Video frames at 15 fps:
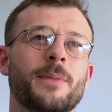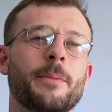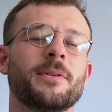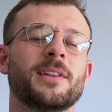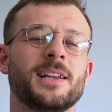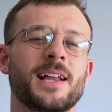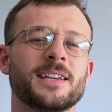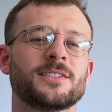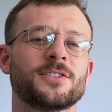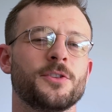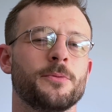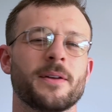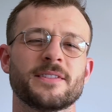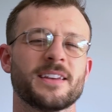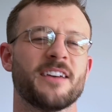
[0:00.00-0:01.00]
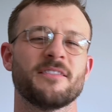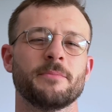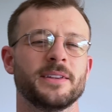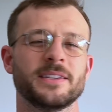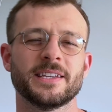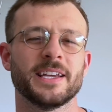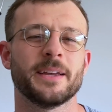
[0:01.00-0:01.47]
the last 2 months, I haven't
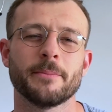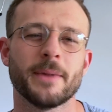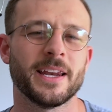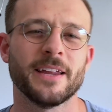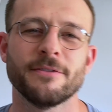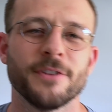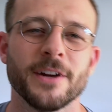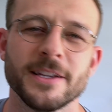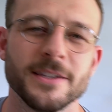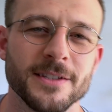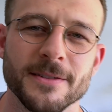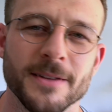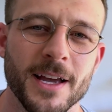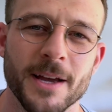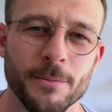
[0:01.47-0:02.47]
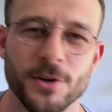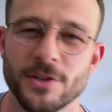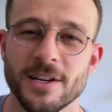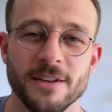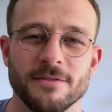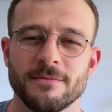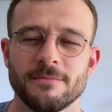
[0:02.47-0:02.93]
been seeing many friends because
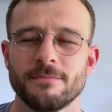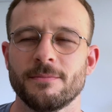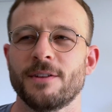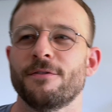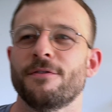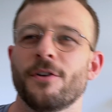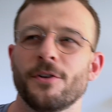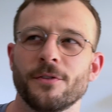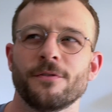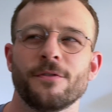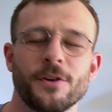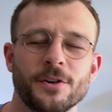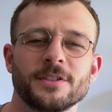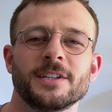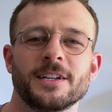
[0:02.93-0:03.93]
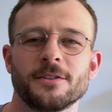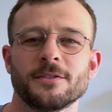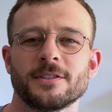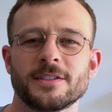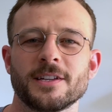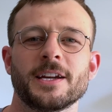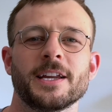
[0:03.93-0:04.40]
I've been focusing on
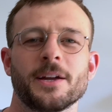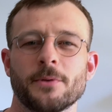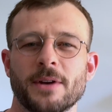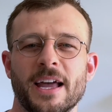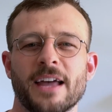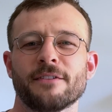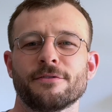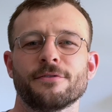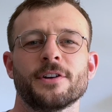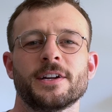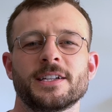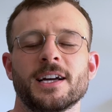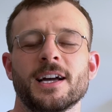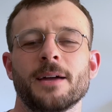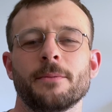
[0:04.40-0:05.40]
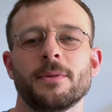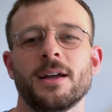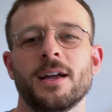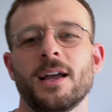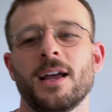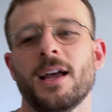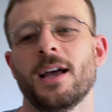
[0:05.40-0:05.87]
studying when I have free time.
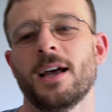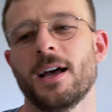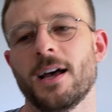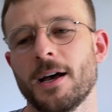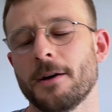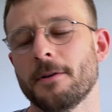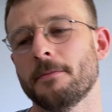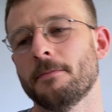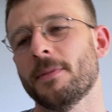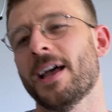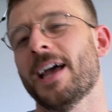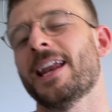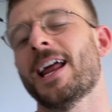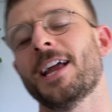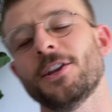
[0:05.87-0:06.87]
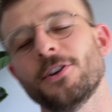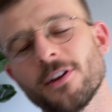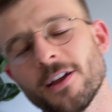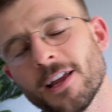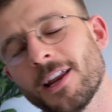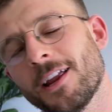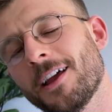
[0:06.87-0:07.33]
And I
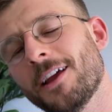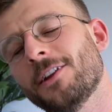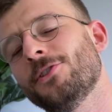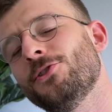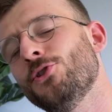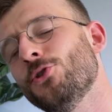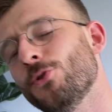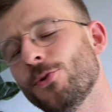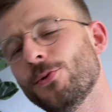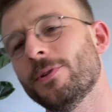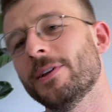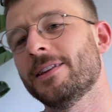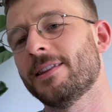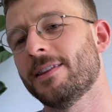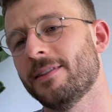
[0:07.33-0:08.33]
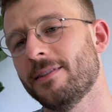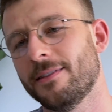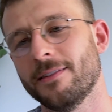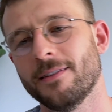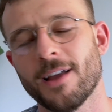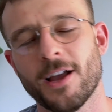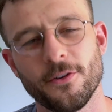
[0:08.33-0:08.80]
knew that
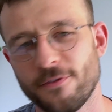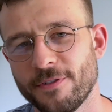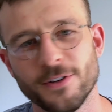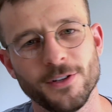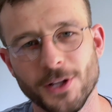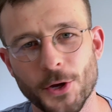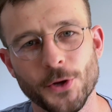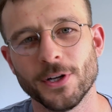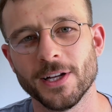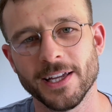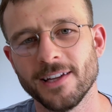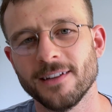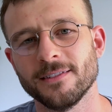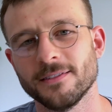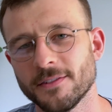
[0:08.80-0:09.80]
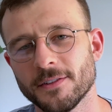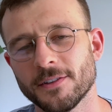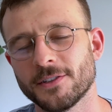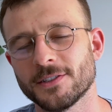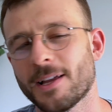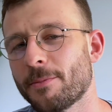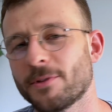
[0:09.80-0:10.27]
I'd feel lonely
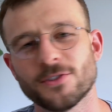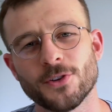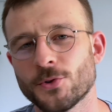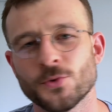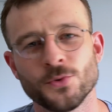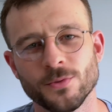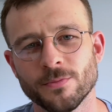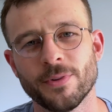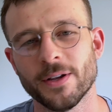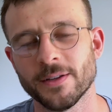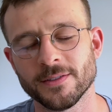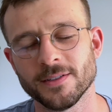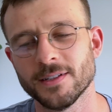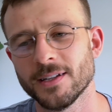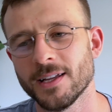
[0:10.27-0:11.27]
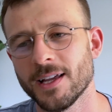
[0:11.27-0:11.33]
because I'm a social person.